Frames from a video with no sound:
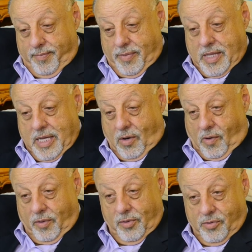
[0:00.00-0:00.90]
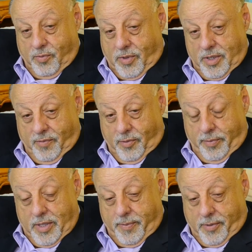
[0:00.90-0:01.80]
that all those wonderful
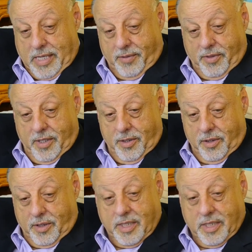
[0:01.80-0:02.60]
people out there